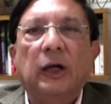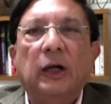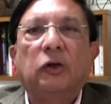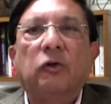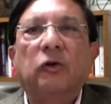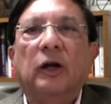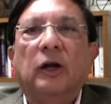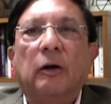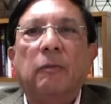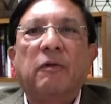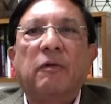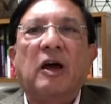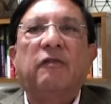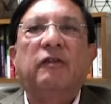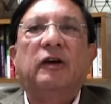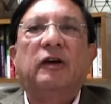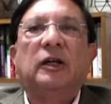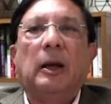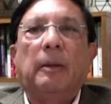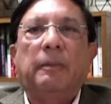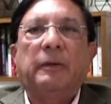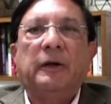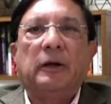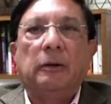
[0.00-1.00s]
need to get
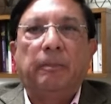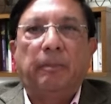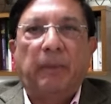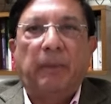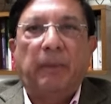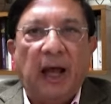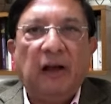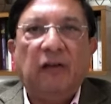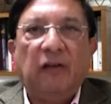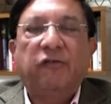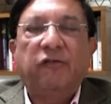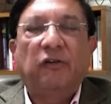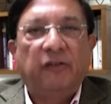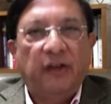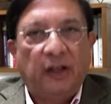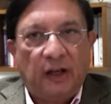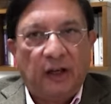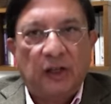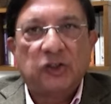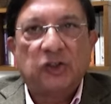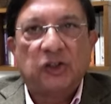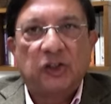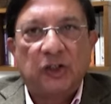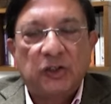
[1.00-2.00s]
private capital back for
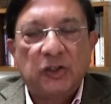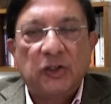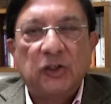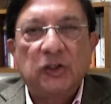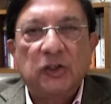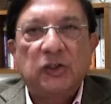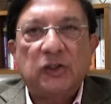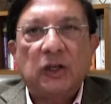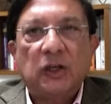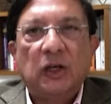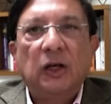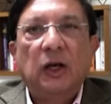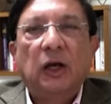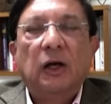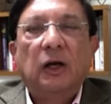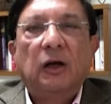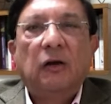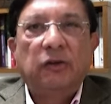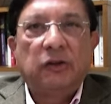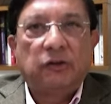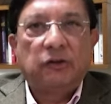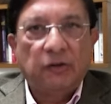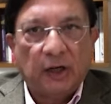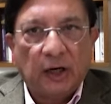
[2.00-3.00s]
various reasons,
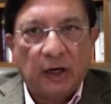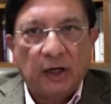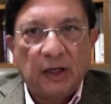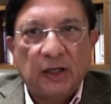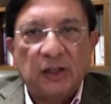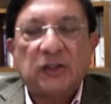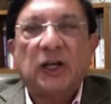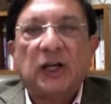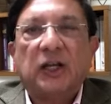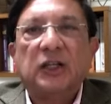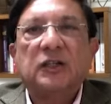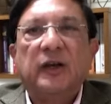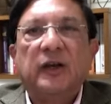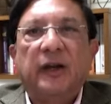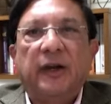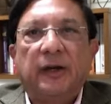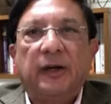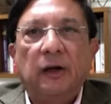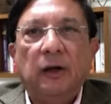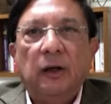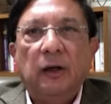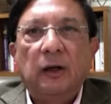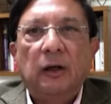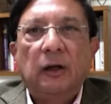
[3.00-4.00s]
which we can discuss
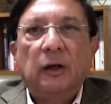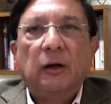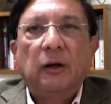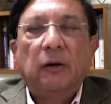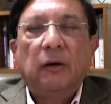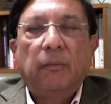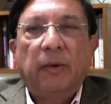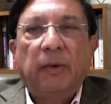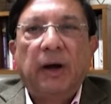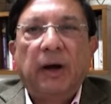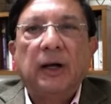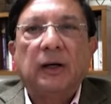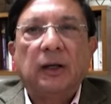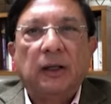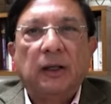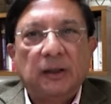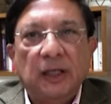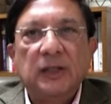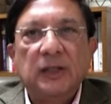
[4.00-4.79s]
later. But